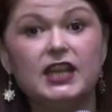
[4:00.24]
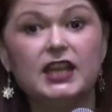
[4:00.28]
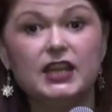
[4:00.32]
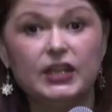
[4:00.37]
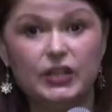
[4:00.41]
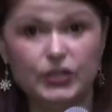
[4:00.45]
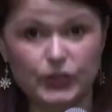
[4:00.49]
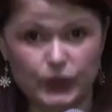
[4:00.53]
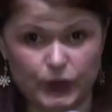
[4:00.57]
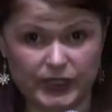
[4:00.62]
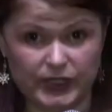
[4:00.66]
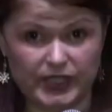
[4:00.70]

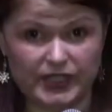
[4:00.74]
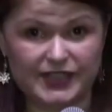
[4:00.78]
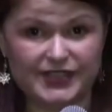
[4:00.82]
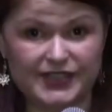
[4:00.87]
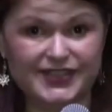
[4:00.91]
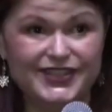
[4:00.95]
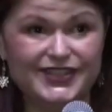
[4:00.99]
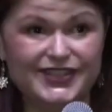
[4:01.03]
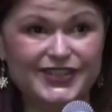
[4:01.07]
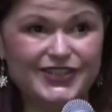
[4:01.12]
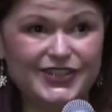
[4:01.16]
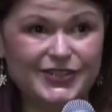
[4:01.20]

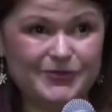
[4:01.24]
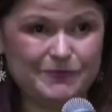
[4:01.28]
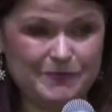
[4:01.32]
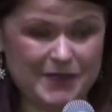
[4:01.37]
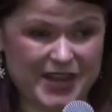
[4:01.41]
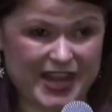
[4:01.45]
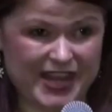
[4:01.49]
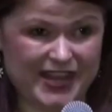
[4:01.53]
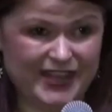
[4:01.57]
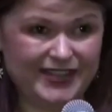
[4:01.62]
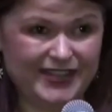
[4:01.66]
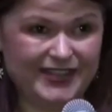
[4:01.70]
increase
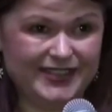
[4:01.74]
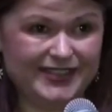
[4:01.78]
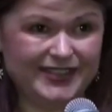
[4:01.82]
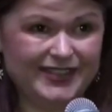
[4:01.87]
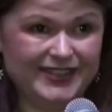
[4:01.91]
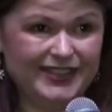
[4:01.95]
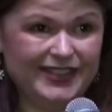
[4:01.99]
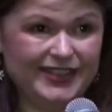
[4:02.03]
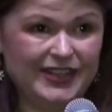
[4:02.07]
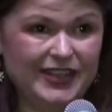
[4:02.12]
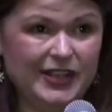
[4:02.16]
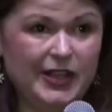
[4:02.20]
demand
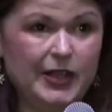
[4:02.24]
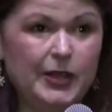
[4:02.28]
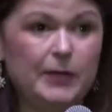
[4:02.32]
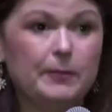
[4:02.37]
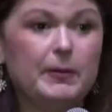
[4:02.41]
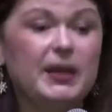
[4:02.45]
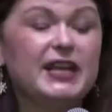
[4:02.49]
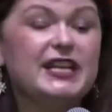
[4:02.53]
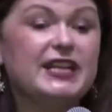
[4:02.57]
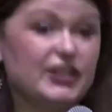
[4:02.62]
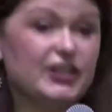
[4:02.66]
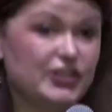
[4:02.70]

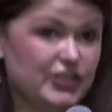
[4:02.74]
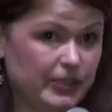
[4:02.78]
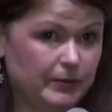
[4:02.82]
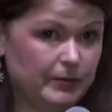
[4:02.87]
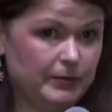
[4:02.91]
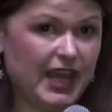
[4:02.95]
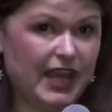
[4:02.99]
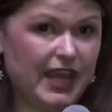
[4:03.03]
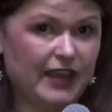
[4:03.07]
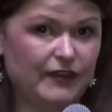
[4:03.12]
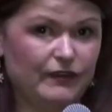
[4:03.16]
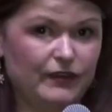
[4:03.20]
by nudging
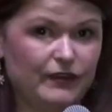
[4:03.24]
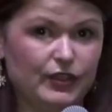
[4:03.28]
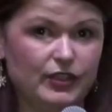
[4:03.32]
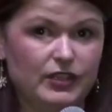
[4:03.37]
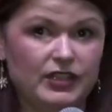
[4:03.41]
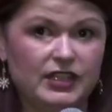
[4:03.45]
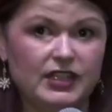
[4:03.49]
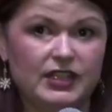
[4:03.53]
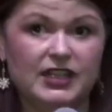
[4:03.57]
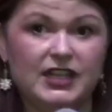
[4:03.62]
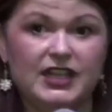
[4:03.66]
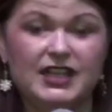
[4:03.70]

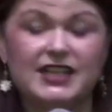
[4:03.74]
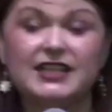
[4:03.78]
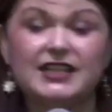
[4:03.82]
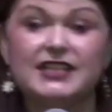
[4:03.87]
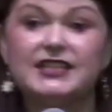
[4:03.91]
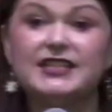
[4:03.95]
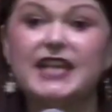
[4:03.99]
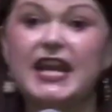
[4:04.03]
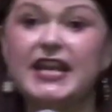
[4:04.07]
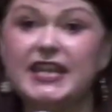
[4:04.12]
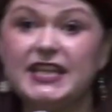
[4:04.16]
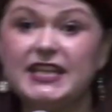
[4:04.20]
behavior.
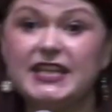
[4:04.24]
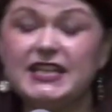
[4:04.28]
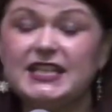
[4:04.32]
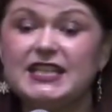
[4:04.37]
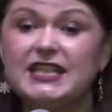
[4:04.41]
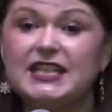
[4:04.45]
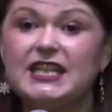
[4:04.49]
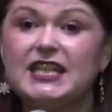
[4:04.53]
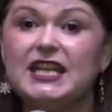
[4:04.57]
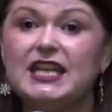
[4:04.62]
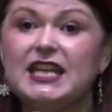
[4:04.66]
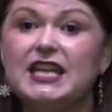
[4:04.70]
Second,
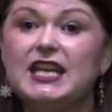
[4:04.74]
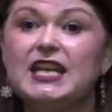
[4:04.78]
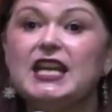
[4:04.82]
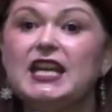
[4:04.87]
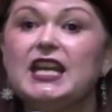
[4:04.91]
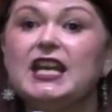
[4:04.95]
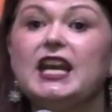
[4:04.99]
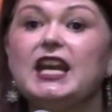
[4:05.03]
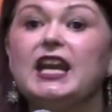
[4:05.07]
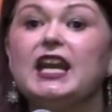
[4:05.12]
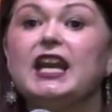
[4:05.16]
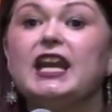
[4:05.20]

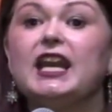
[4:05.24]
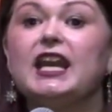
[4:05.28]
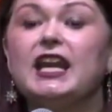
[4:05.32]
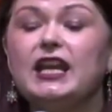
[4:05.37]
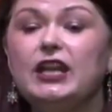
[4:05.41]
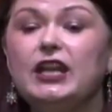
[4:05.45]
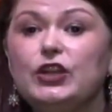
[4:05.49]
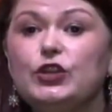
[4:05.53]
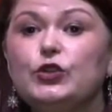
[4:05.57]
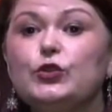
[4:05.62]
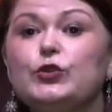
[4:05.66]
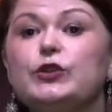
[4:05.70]

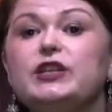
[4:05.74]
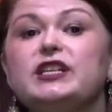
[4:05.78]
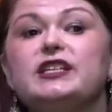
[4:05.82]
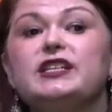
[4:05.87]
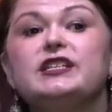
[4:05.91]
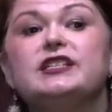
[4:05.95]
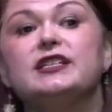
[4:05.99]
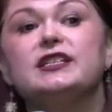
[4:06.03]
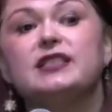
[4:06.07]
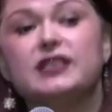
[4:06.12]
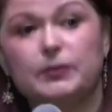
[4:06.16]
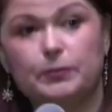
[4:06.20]

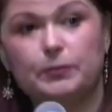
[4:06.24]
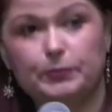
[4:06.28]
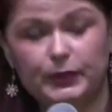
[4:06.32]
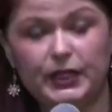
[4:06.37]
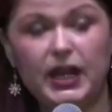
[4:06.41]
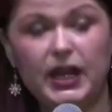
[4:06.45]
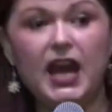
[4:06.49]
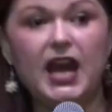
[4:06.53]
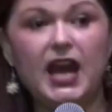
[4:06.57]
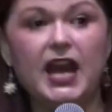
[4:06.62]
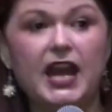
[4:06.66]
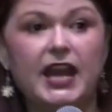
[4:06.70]
increase
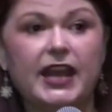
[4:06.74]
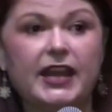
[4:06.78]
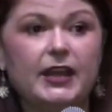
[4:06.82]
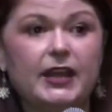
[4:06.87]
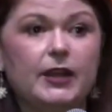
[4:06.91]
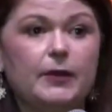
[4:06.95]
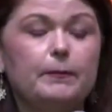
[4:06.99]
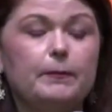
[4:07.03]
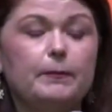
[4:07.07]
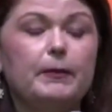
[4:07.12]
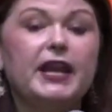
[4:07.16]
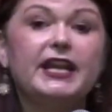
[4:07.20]
supply
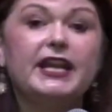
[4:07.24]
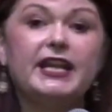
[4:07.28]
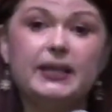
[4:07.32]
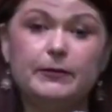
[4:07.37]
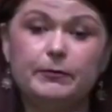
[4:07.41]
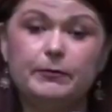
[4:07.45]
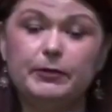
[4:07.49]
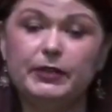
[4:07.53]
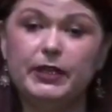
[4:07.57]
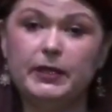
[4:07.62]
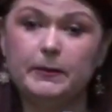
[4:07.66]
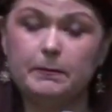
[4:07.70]
by
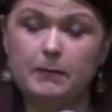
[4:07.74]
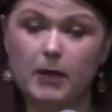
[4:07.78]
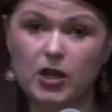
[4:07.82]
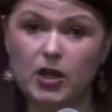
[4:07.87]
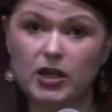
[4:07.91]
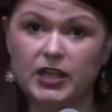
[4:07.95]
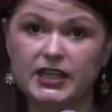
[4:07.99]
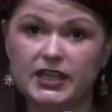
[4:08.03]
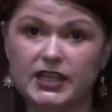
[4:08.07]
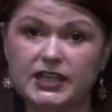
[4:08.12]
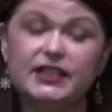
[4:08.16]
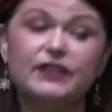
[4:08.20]
enabling
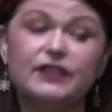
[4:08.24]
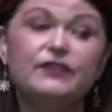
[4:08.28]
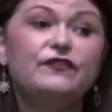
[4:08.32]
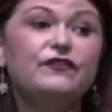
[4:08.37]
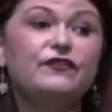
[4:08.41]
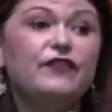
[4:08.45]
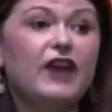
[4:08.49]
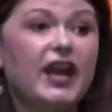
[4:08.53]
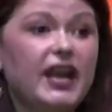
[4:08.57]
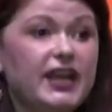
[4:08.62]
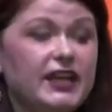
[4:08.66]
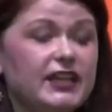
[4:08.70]
markets. And
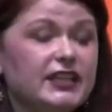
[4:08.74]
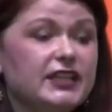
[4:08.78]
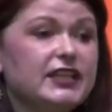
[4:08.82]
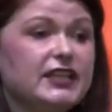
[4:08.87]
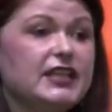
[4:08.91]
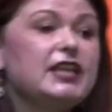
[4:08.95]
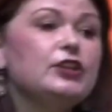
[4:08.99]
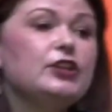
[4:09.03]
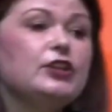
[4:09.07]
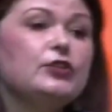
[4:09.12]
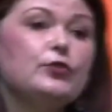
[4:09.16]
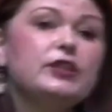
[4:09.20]

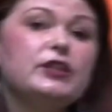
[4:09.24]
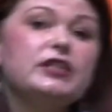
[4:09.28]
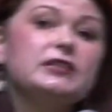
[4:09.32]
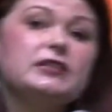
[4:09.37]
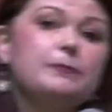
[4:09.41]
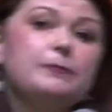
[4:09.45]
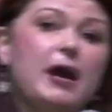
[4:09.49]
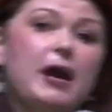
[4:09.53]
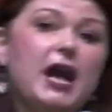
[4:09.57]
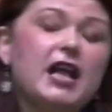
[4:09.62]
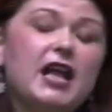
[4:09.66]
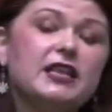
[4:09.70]
finally, increase
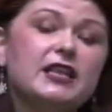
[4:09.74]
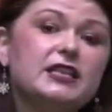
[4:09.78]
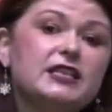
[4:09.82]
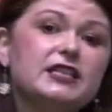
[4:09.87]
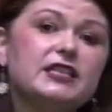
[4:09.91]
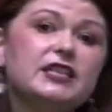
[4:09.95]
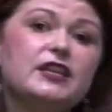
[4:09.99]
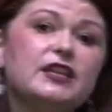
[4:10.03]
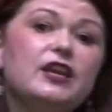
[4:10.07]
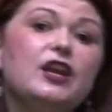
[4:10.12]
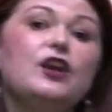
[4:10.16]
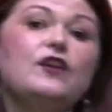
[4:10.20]

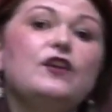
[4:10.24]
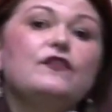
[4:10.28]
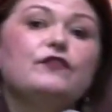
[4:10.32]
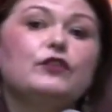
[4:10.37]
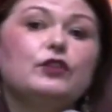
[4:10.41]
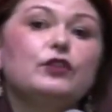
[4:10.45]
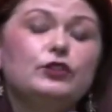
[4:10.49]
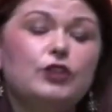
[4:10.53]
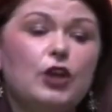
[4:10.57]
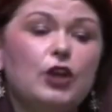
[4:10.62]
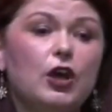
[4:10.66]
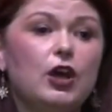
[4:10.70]
policy
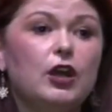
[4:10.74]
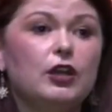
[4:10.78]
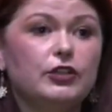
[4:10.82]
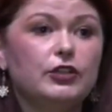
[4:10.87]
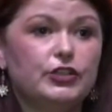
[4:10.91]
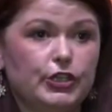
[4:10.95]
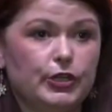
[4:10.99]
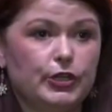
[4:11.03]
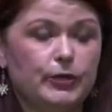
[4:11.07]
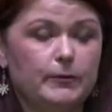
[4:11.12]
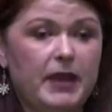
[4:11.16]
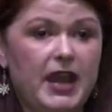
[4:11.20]
for
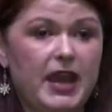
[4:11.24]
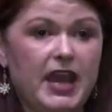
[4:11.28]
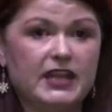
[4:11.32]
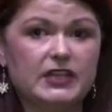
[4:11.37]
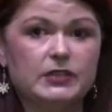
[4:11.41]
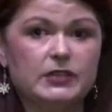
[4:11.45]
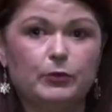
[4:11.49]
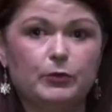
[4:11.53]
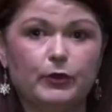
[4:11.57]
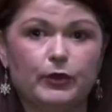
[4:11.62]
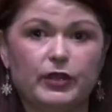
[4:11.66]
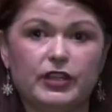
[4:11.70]
long-term
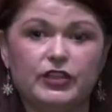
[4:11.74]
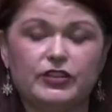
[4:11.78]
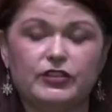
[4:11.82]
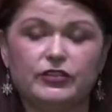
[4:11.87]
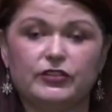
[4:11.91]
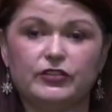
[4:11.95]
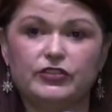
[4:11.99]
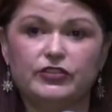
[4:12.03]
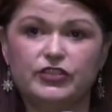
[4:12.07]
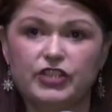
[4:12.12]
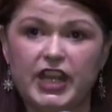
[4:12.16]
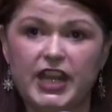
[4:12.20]

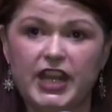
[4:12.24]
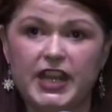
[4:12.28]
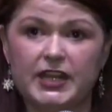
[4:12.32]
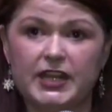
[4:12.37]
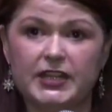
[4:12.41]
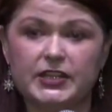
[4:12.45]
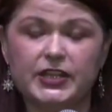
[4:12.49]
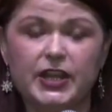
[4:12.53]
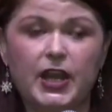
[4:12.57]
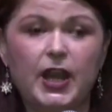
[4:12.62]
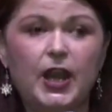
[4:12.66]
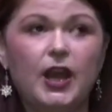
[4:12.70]
aspirational
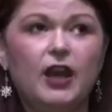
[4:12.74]
change.